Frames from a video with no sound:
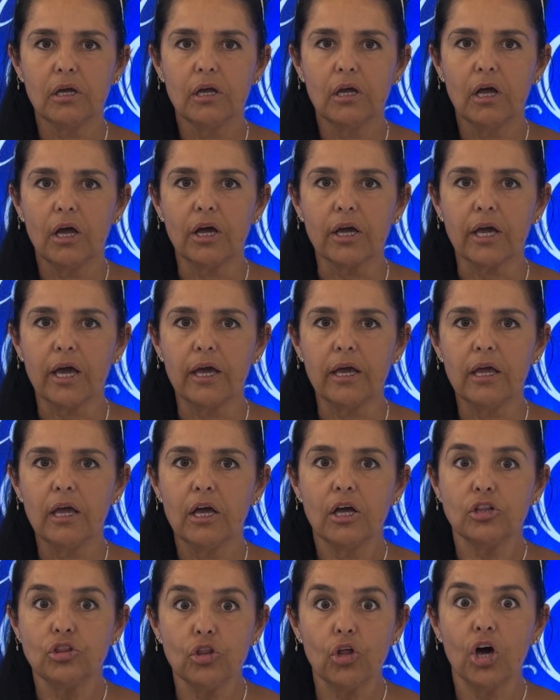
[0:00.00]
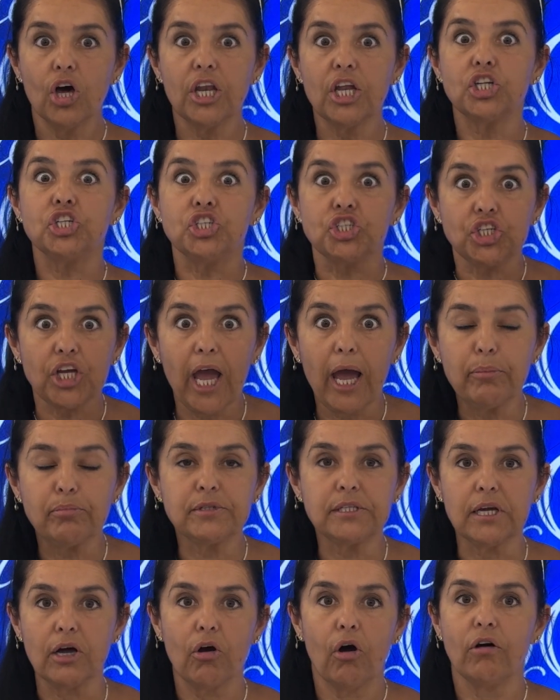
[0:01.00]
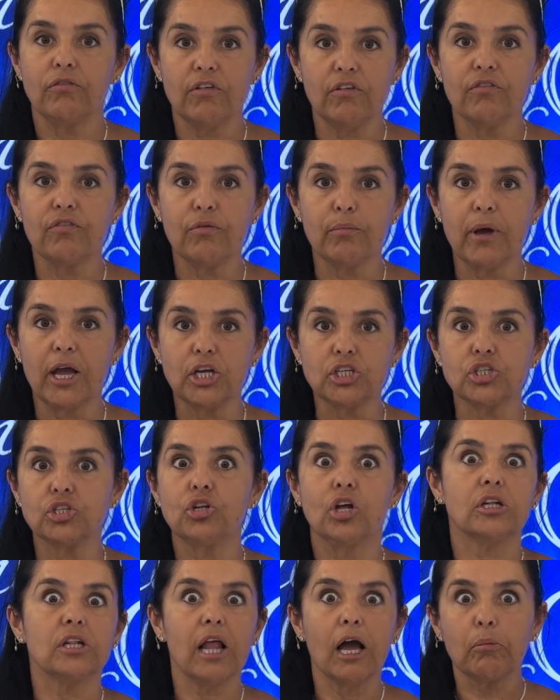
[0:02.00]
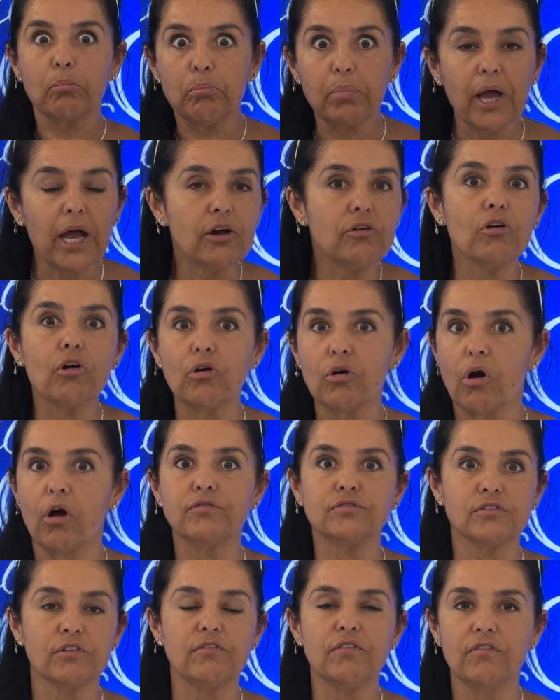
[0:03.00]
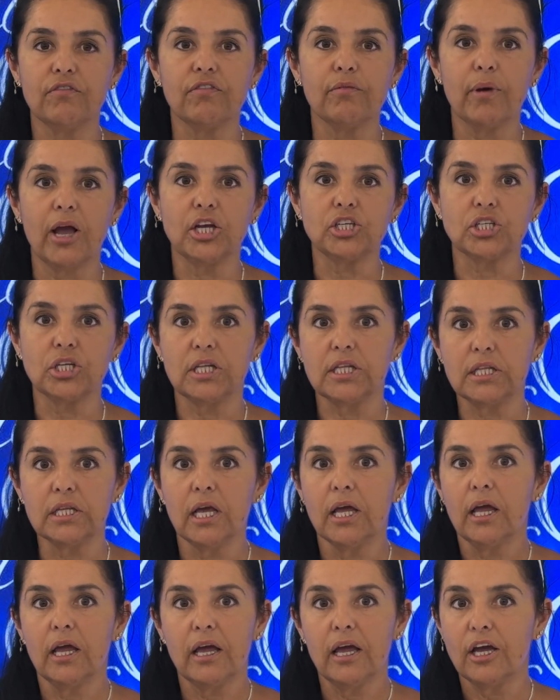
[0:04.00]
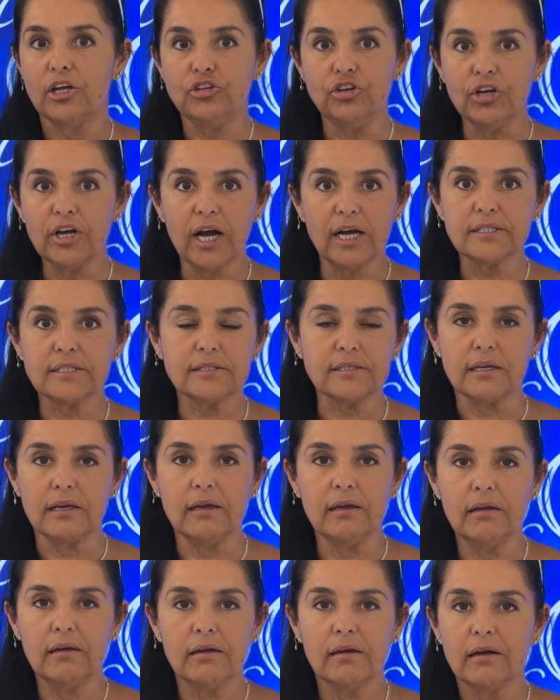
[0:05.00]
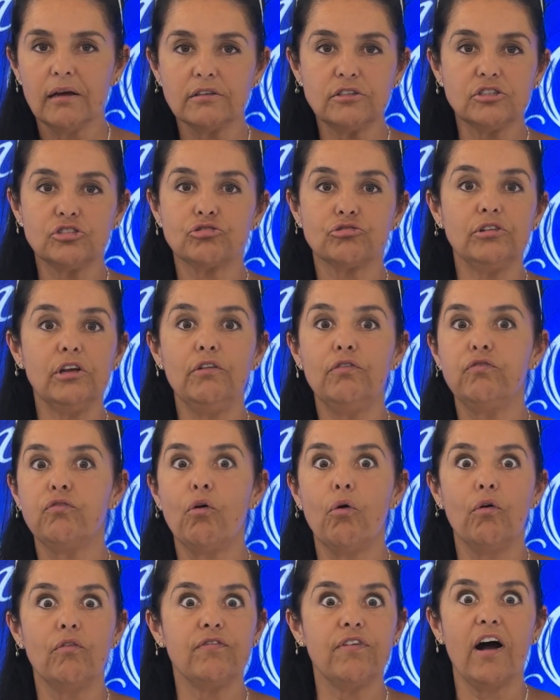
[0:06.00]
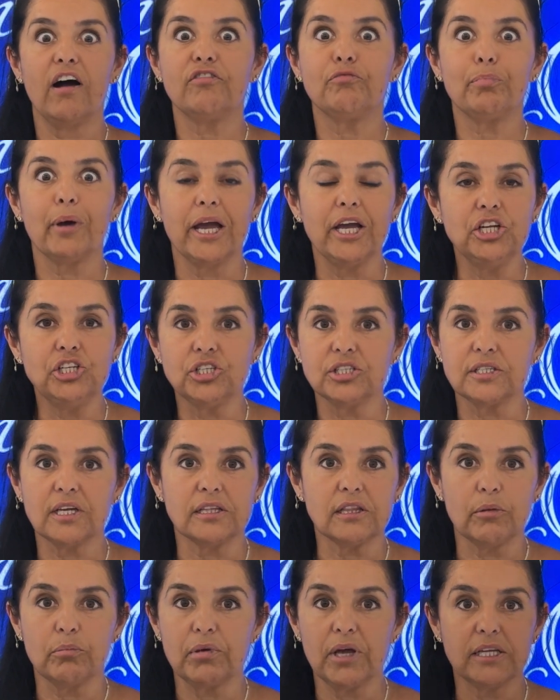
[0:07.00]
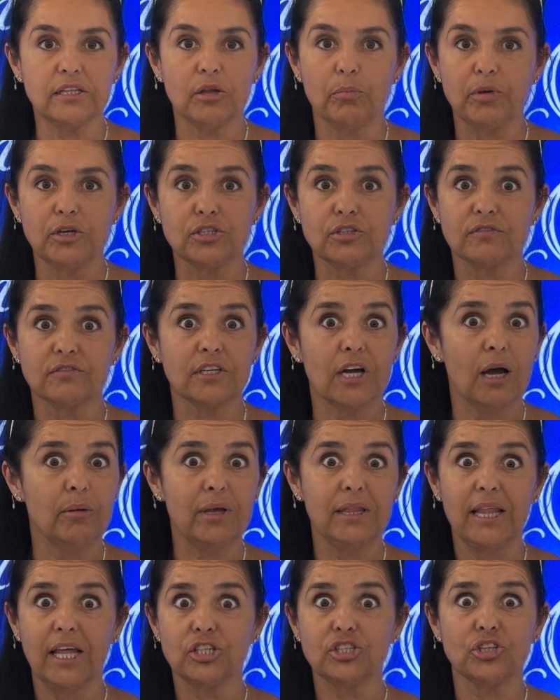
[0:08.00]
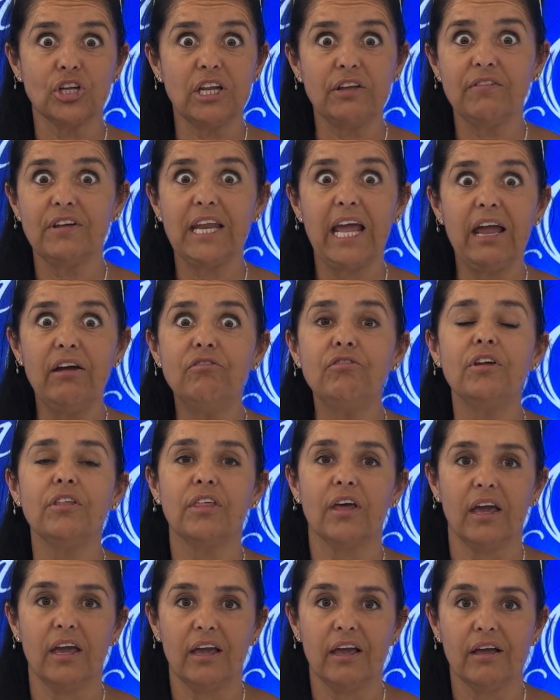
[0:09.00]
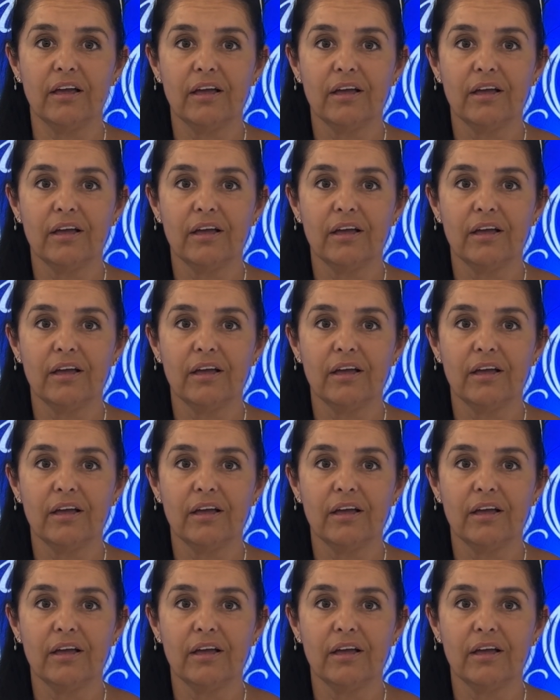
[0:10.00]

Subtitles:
Okay, not a chapter of information, not like paragraphs of information. And you guys see, it's 3, 4, 5 pages at the best of time, and that's not even everything.